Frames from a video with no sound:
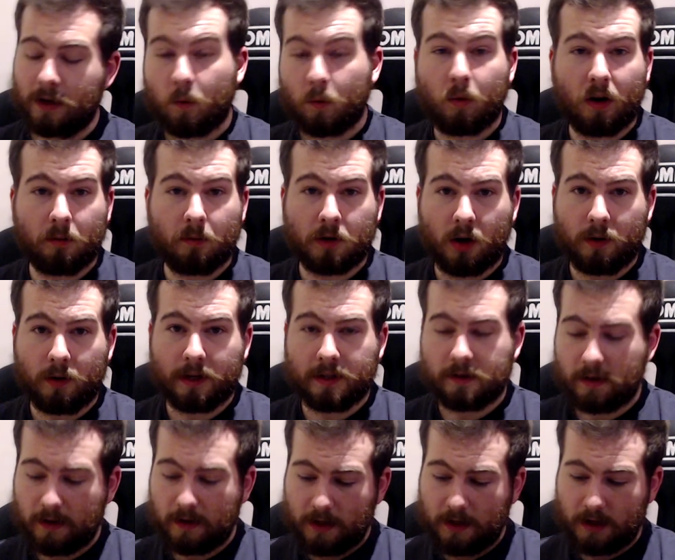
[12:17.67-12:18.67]
where I'm going
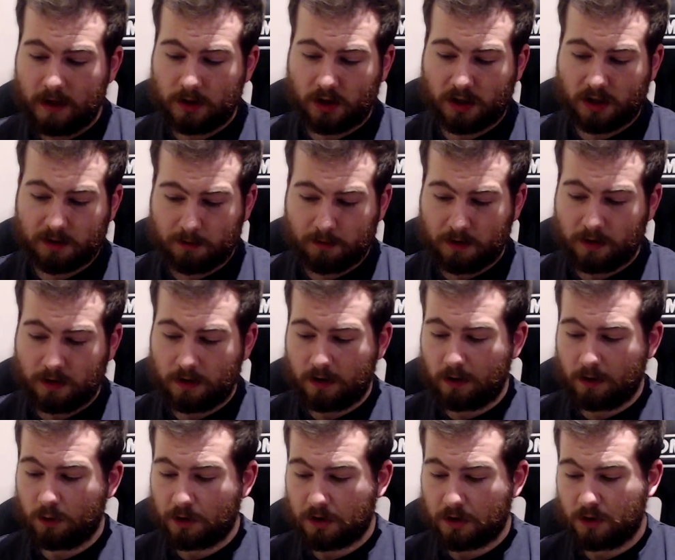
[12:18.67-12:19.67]
into the adjustment
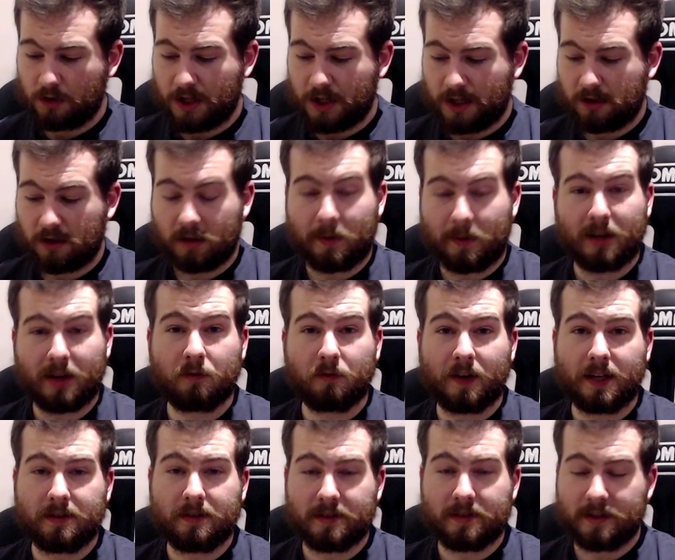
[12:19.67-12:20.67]
and also changing the pedal
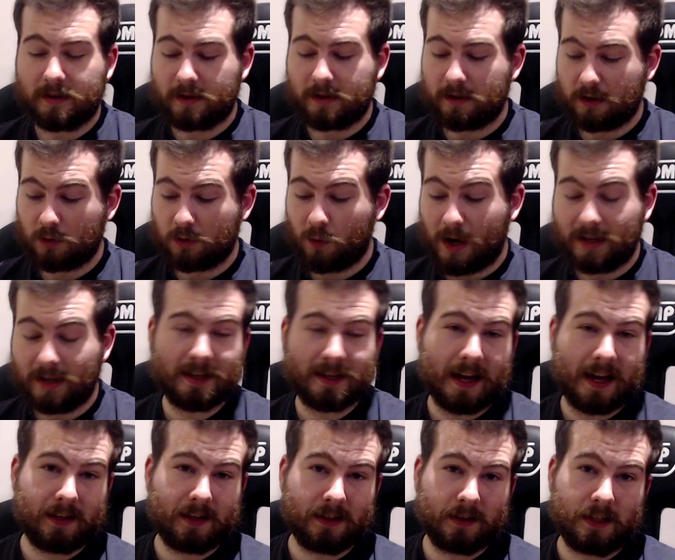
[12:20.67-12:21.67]
faces, as well as
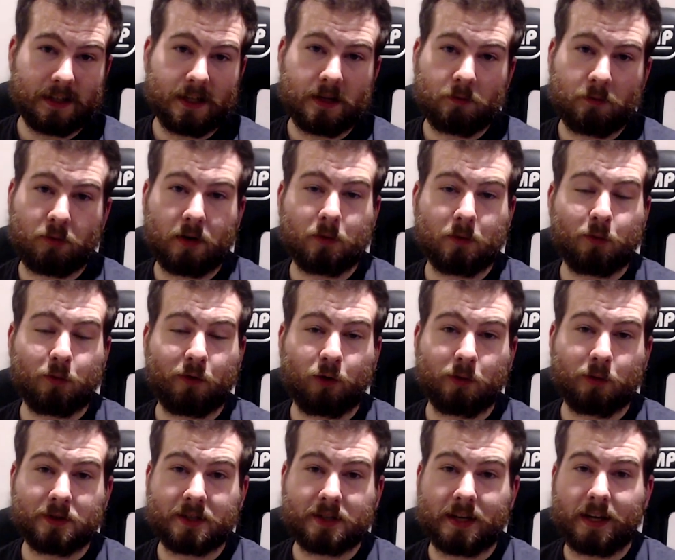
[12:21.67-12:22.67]
adding the
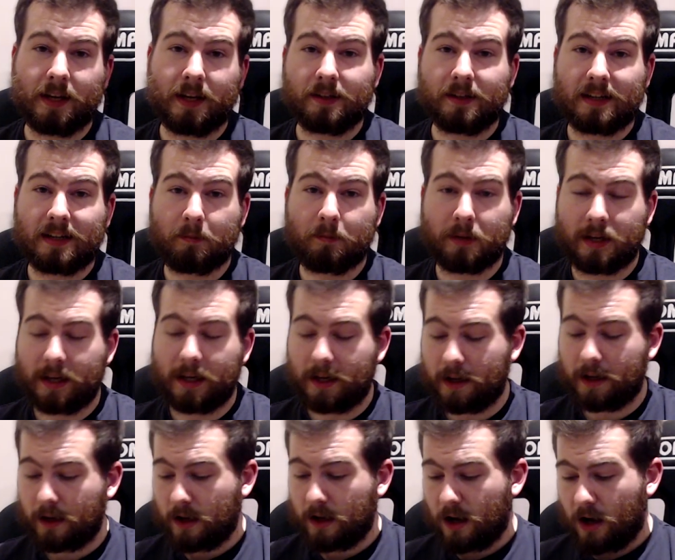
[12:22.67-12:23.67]
performance kit and the damper kit.